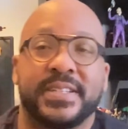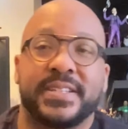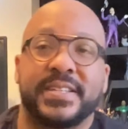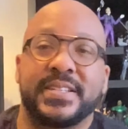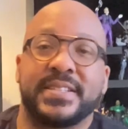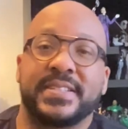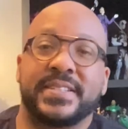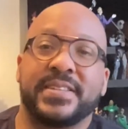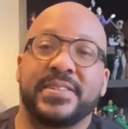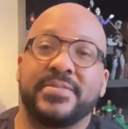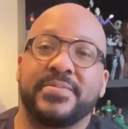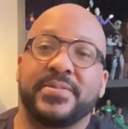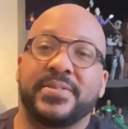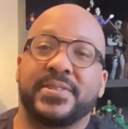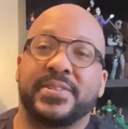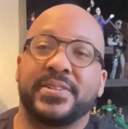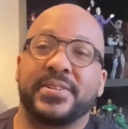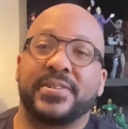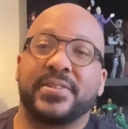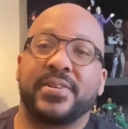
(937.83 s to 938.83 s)
because he will
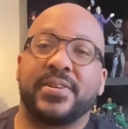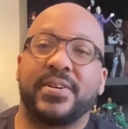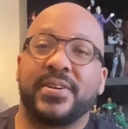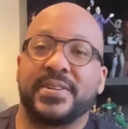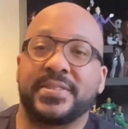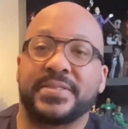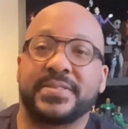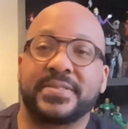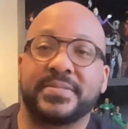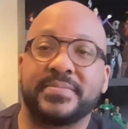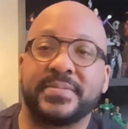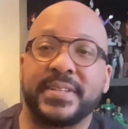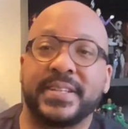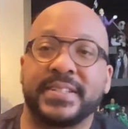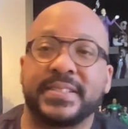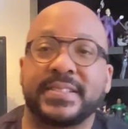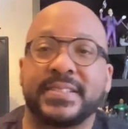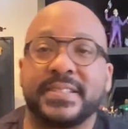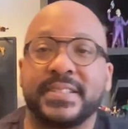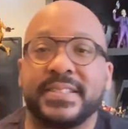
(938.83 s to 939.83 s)
look awesome
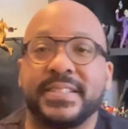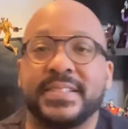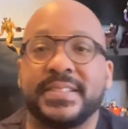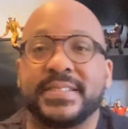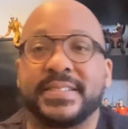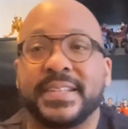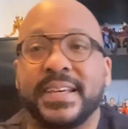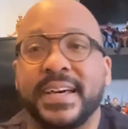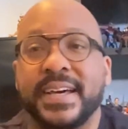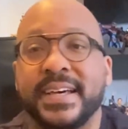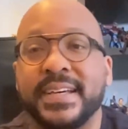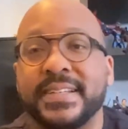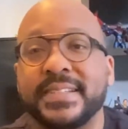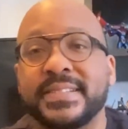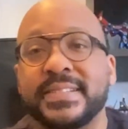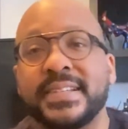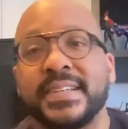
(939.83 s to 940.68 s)
next to these guys.